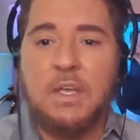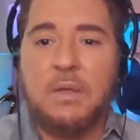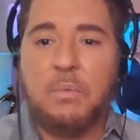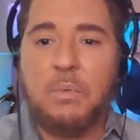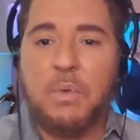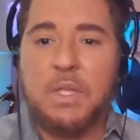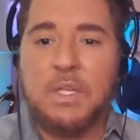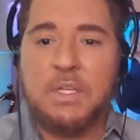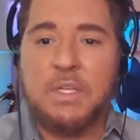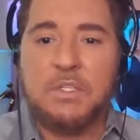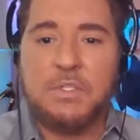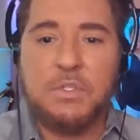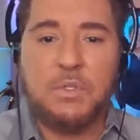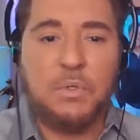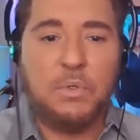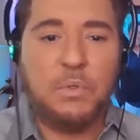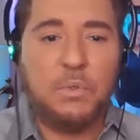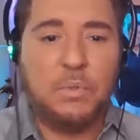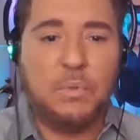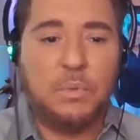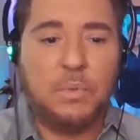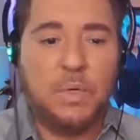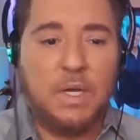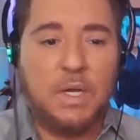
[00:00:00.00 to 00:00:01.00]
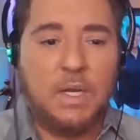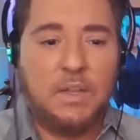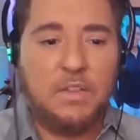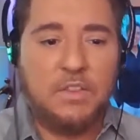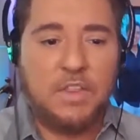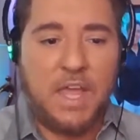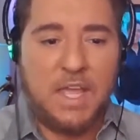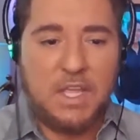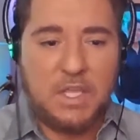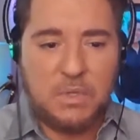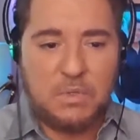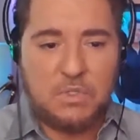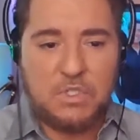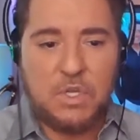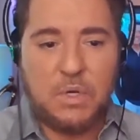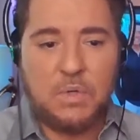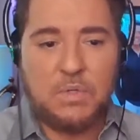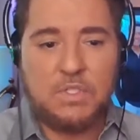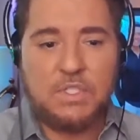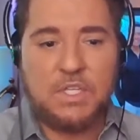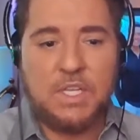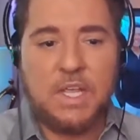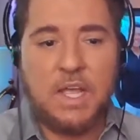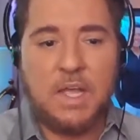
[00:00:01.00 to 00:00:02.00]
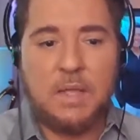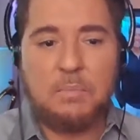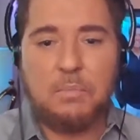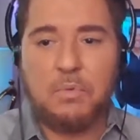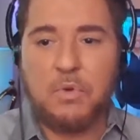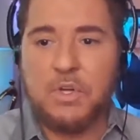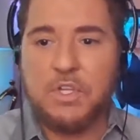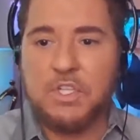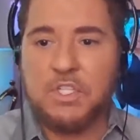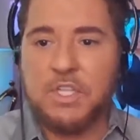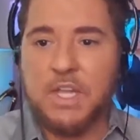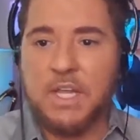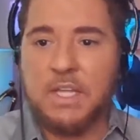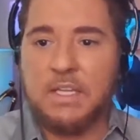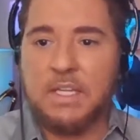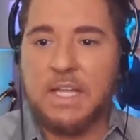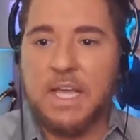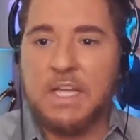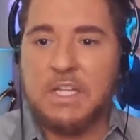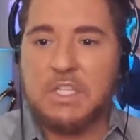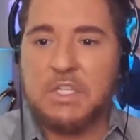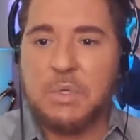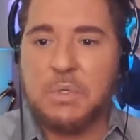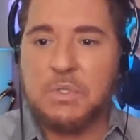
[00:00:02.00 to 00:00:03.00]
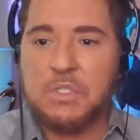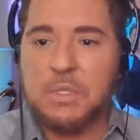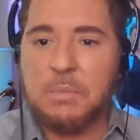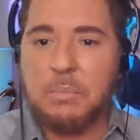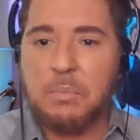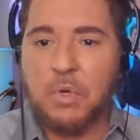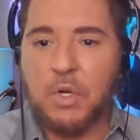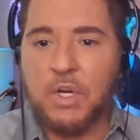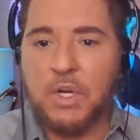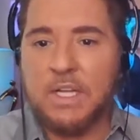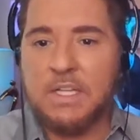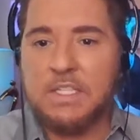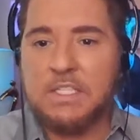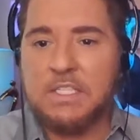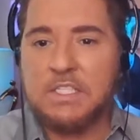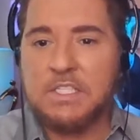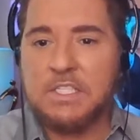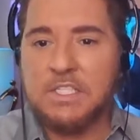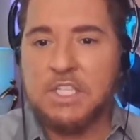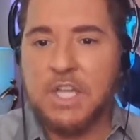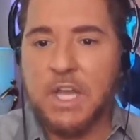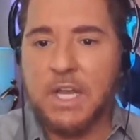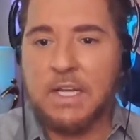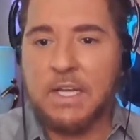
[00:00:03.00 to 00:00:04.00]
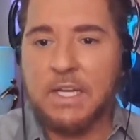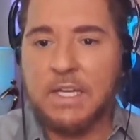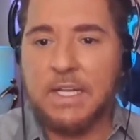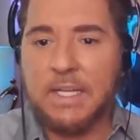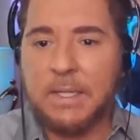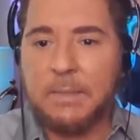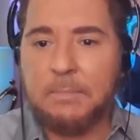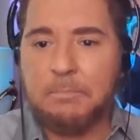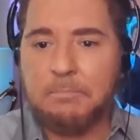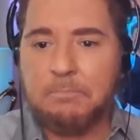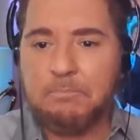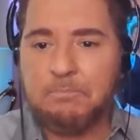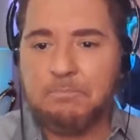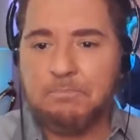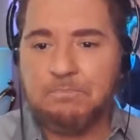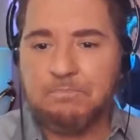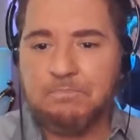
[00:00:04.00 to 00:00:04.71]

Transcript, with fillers: We do. Uh, thank you, Josie. I appreciate that. Josie Briggs checking in.